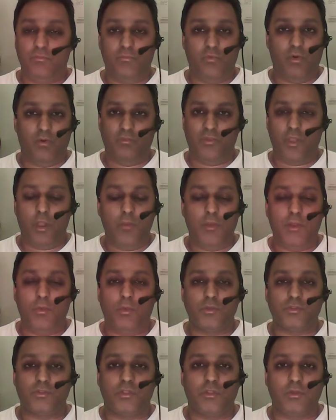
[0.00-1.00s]
Well, nobody
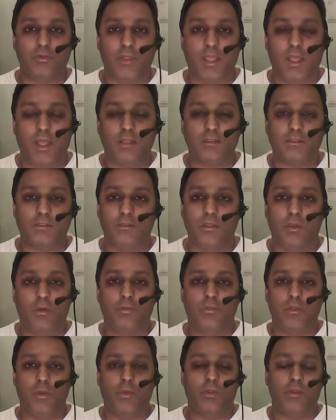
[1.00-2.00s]
wants to do that. No
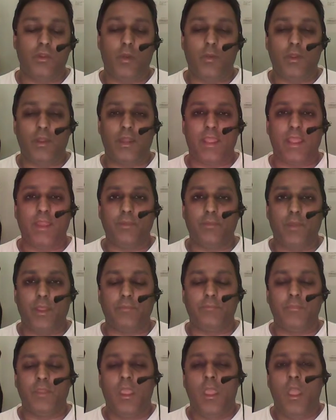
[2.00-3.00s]
one knowingly anyway.